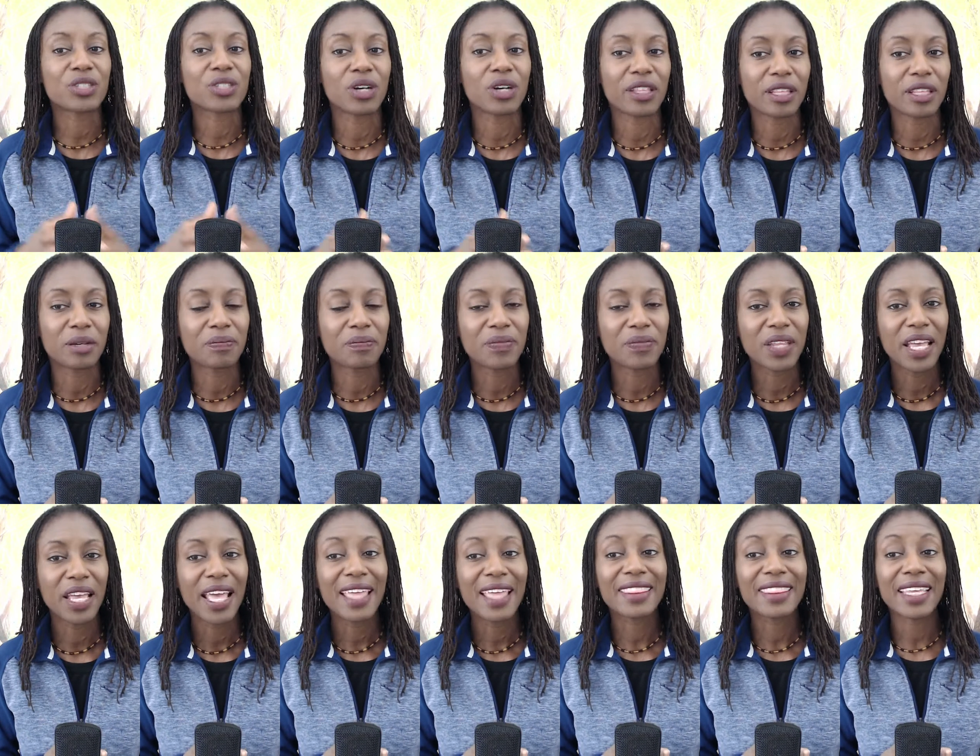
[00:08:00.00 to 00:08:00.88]
on them
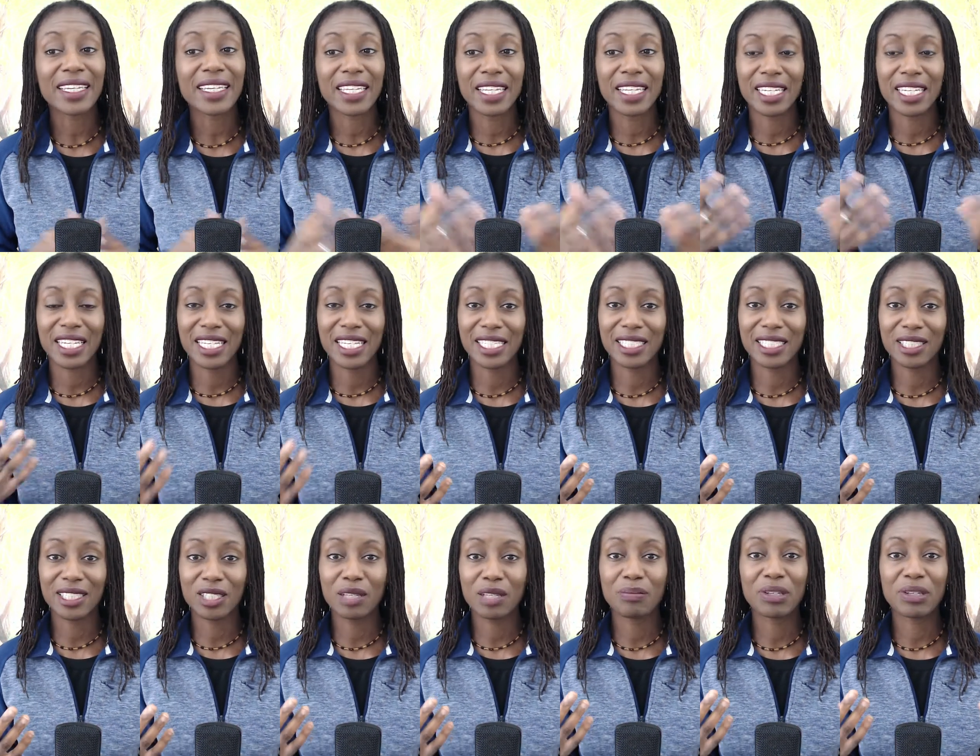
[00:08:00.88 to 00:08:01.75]
that can
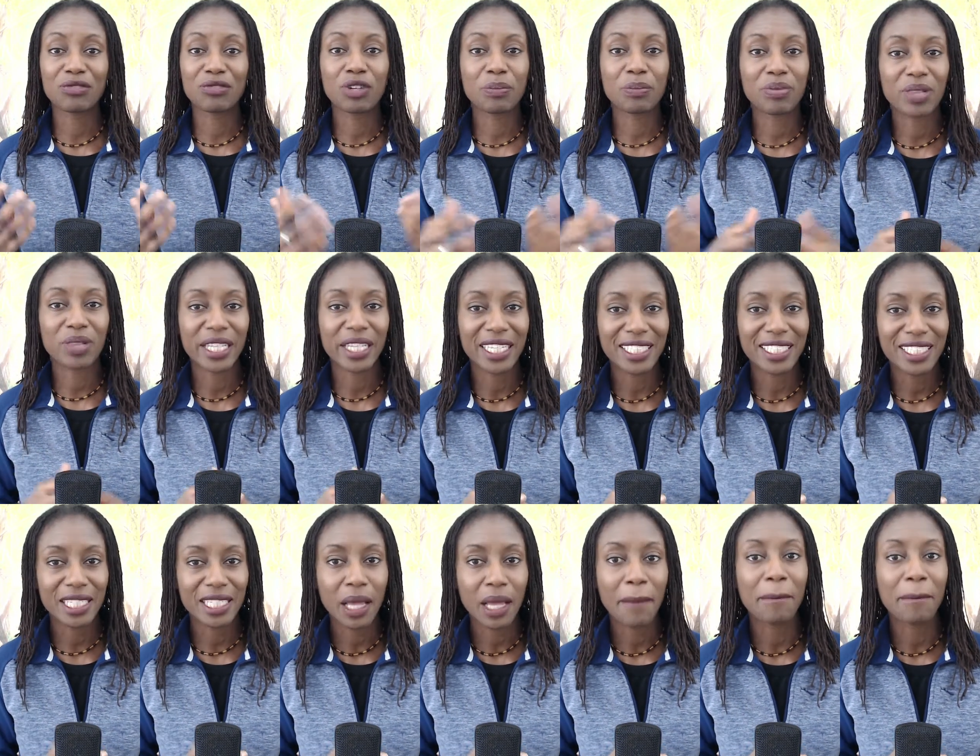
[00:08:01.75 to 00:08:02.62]
easily be
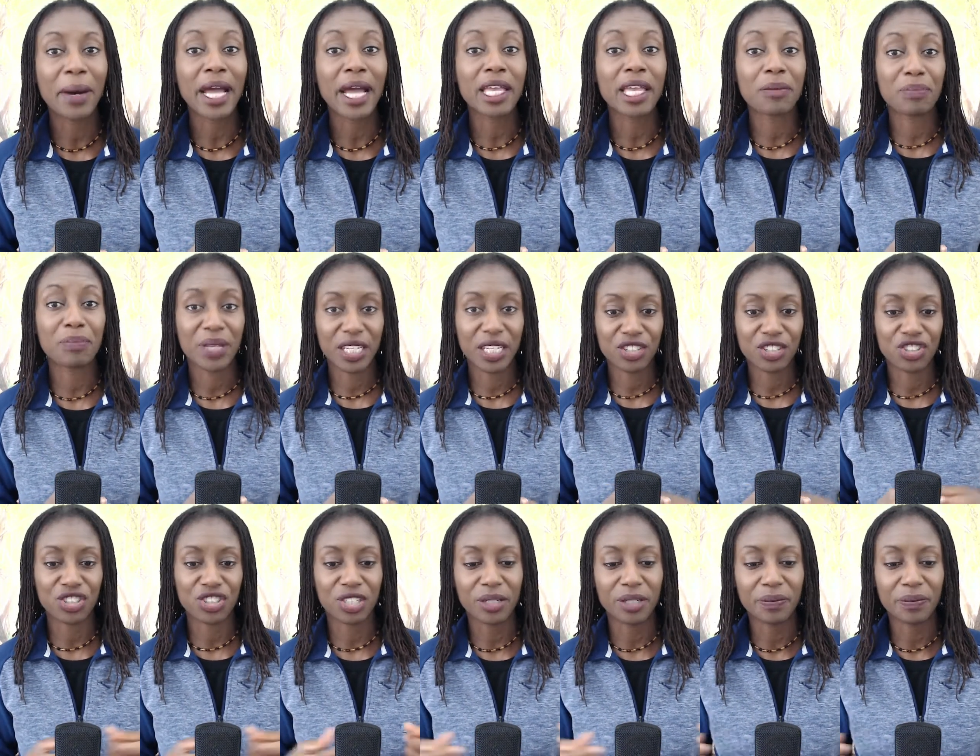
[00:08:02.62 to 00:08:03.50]
replaced by a
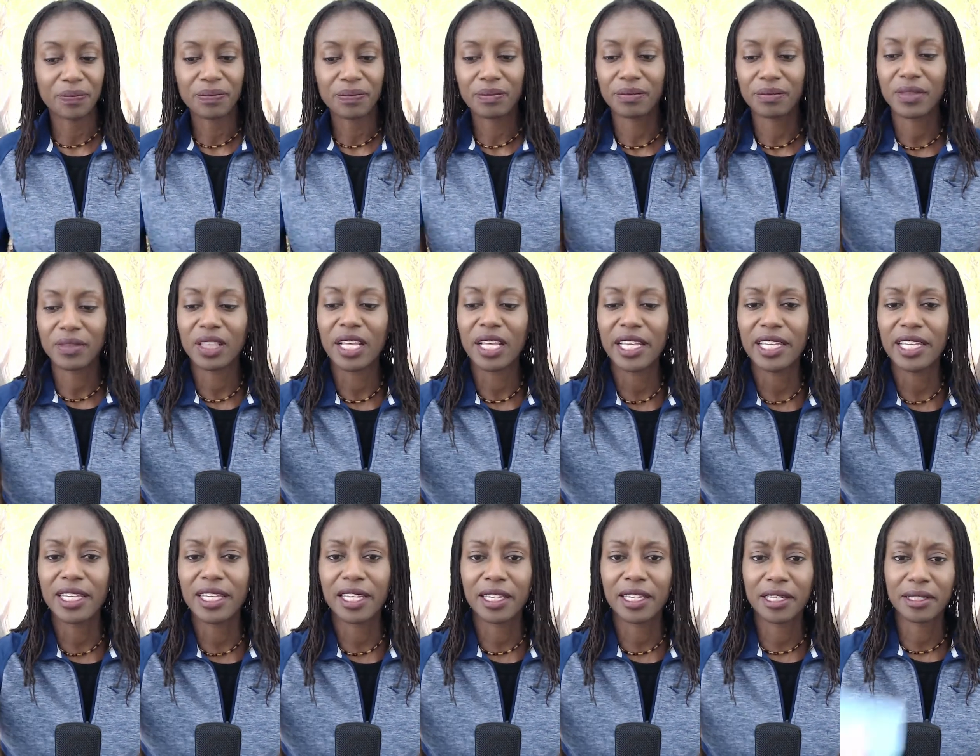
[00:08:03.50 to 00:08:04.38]
picture,
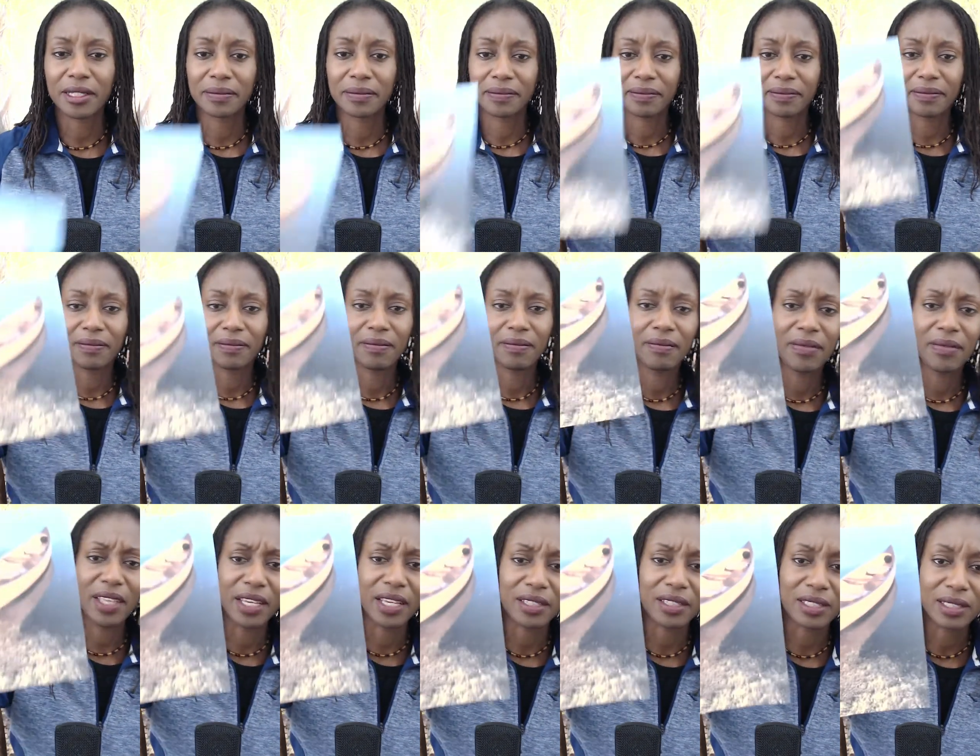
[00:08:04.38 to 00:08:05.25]
like
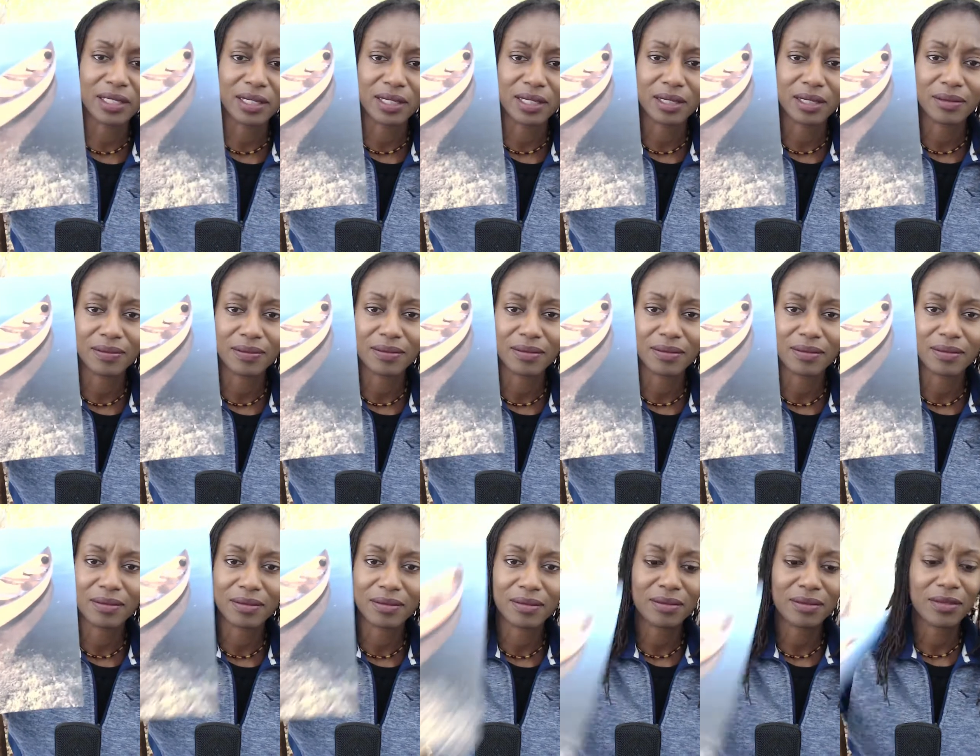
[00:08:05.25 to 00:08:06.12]
this,
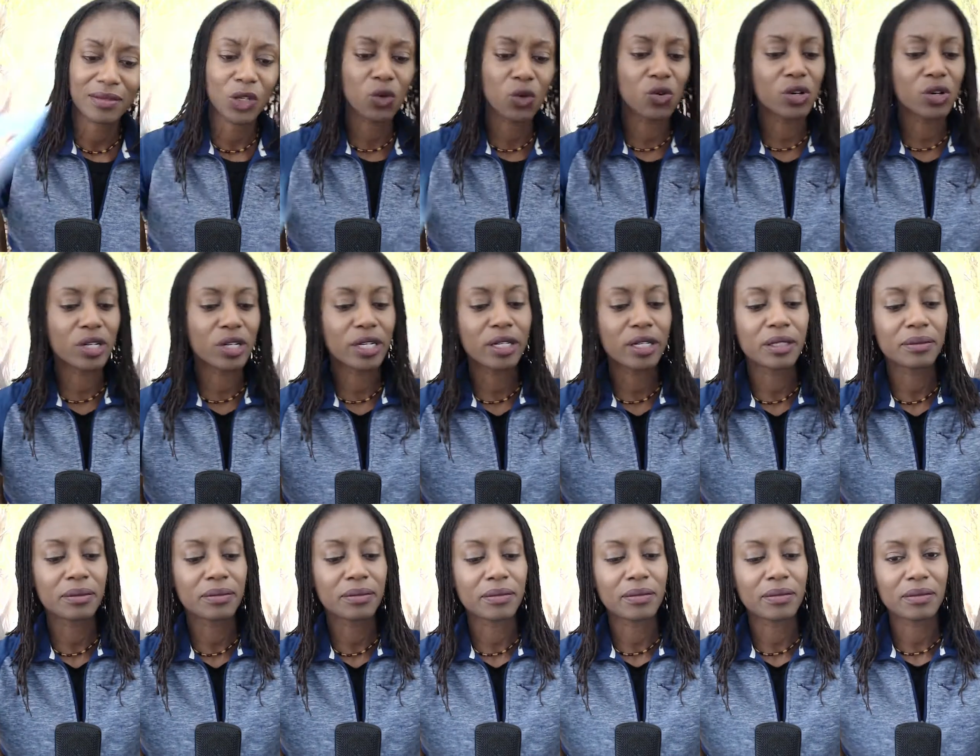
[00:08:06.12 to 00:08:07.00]

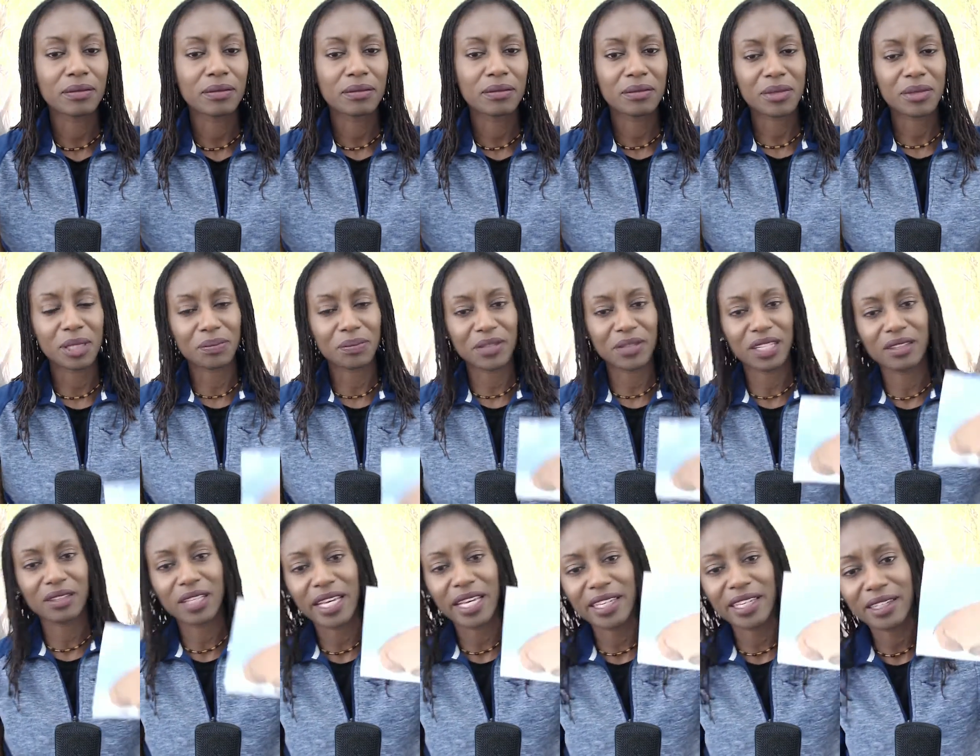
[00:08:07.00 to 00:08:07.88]
or
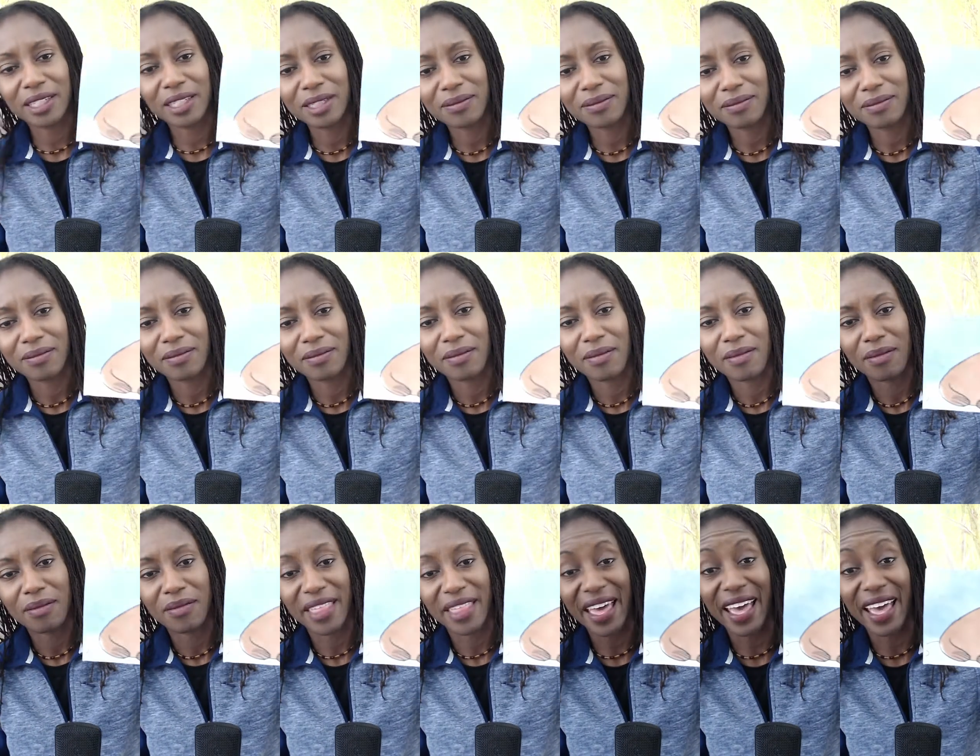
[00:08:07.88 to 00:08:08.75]
something like
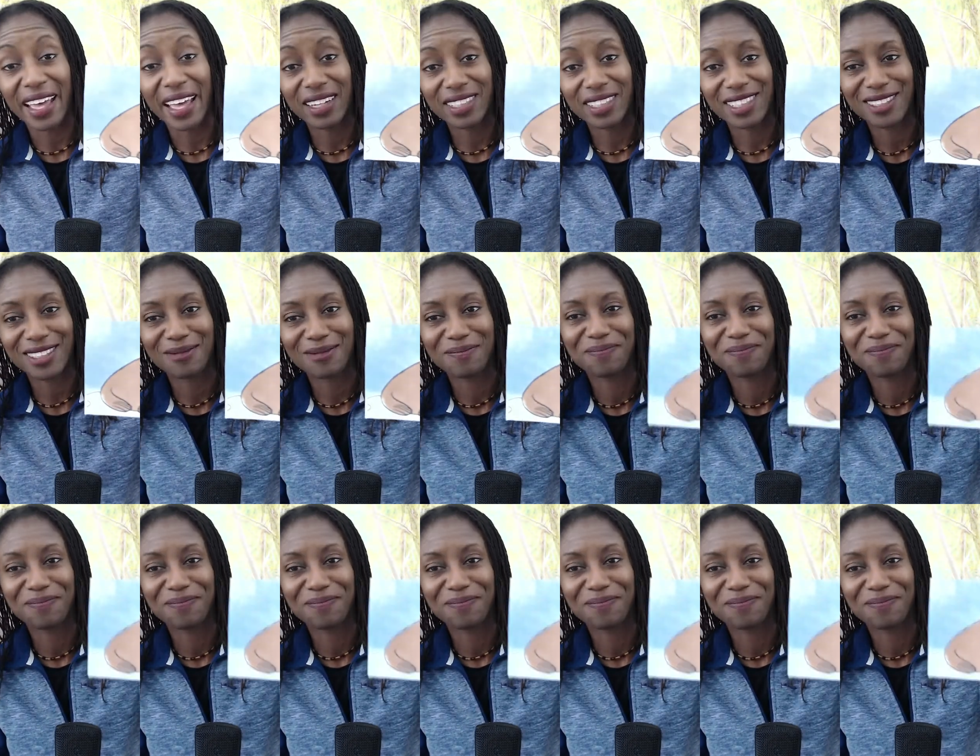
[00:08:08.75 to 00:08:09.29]
that.